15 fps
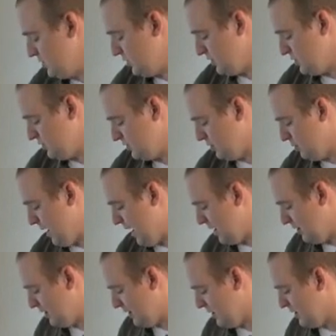you can use to
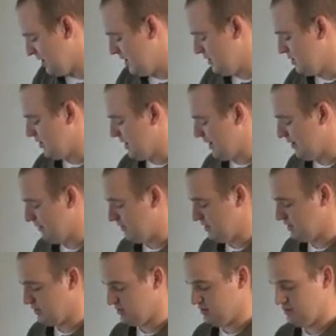bottle it. You have
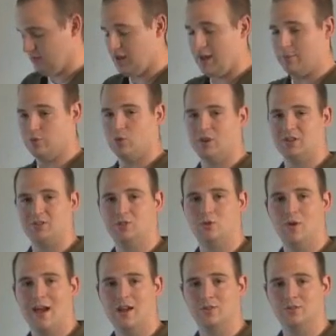these
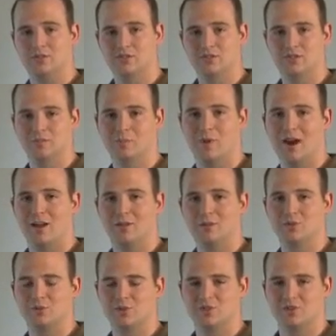22-ounce
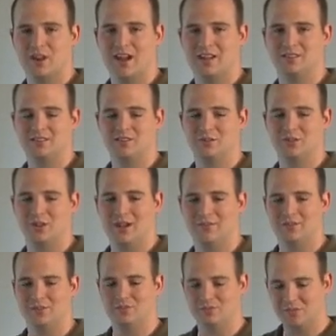bottles, which are nice because you don't
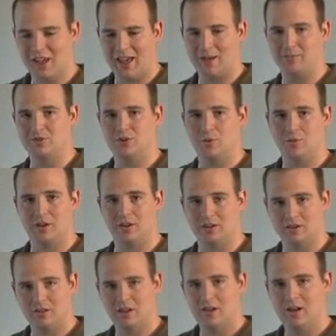have to cap so
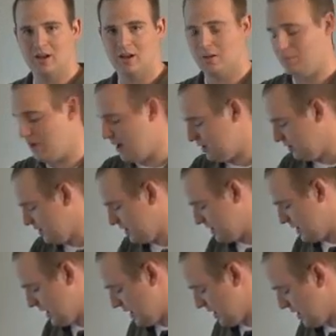many on bottling
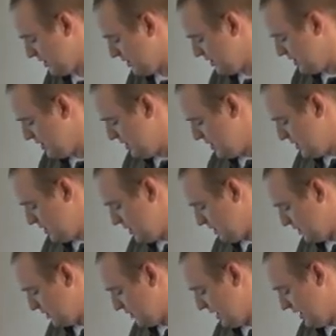day. They
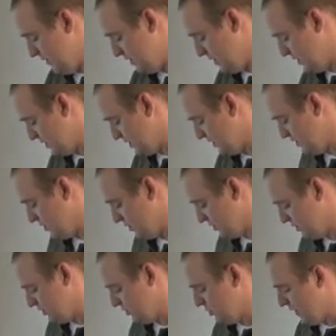also have these
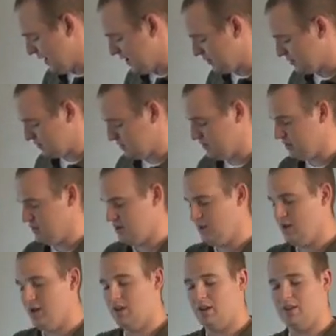32-ounce,
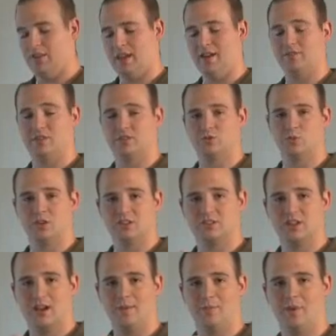and they have the swig
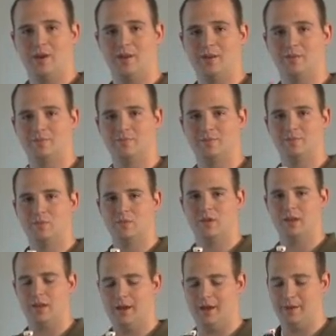top on
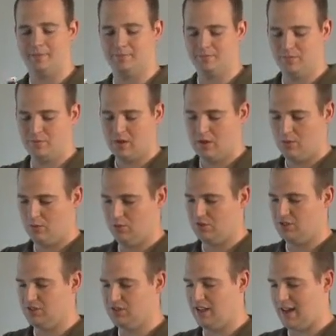them,
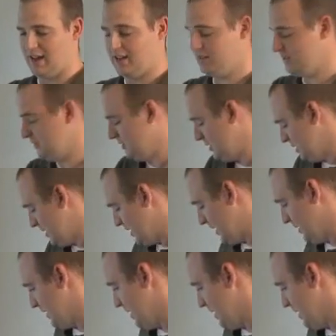which is nice. And